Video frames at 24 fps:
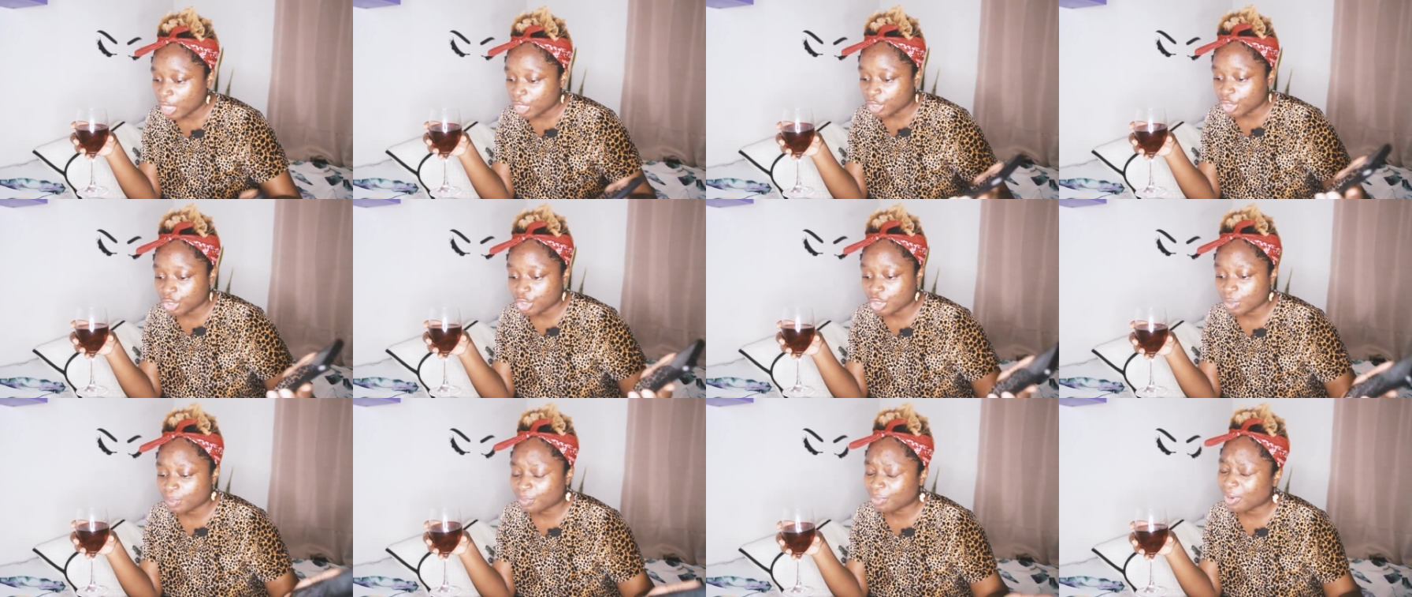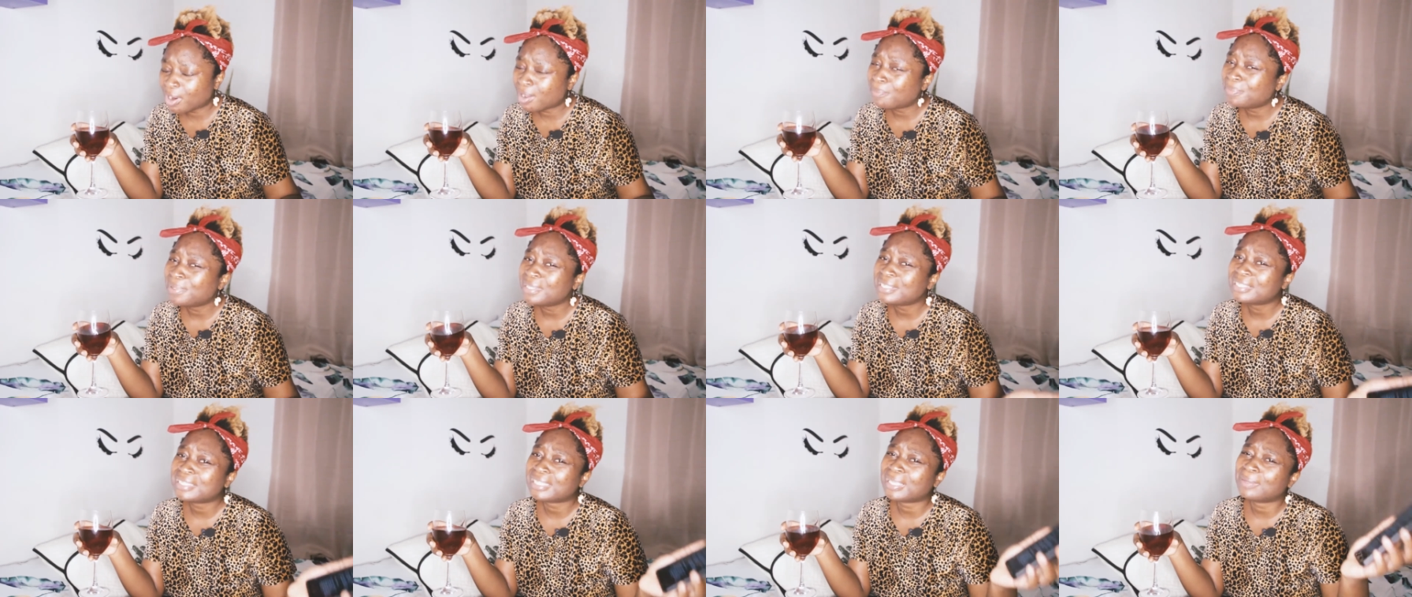you should
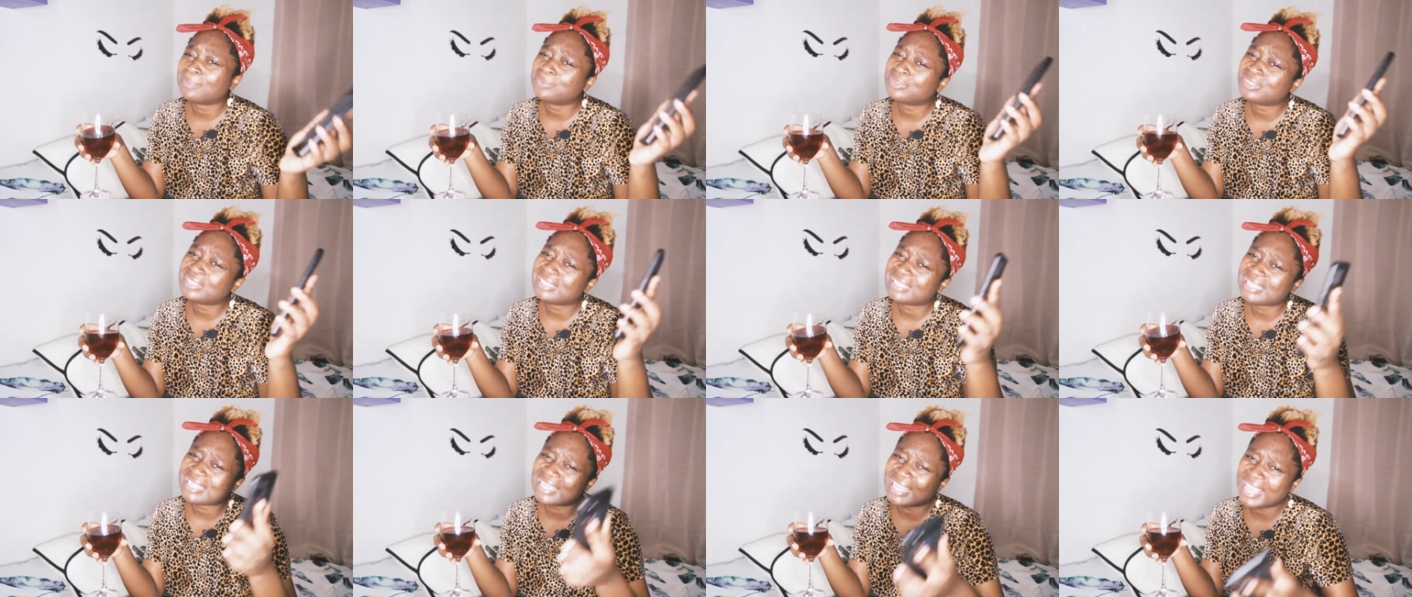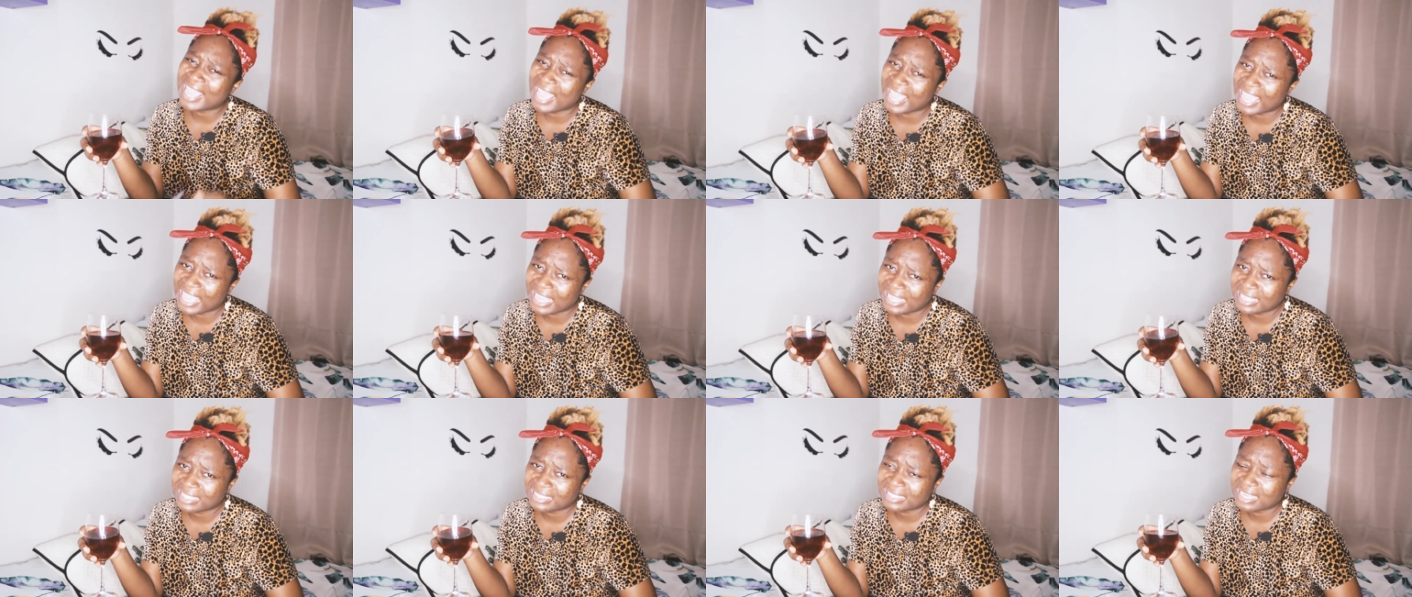probably skip to the
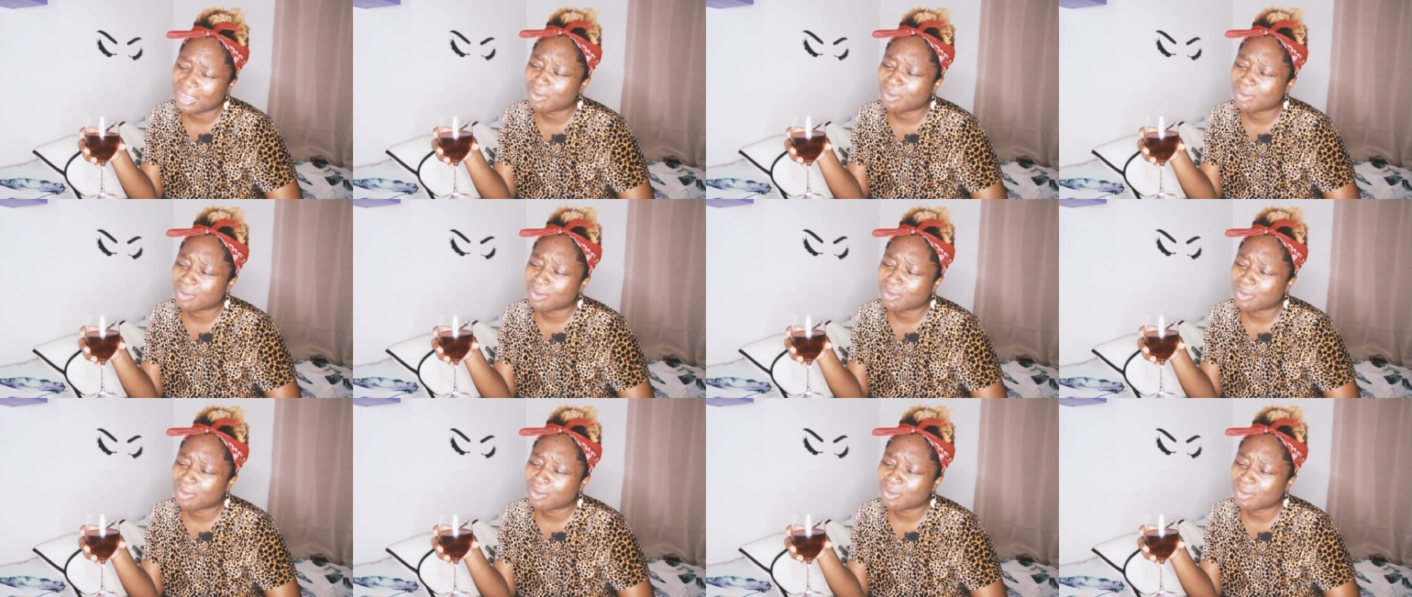end.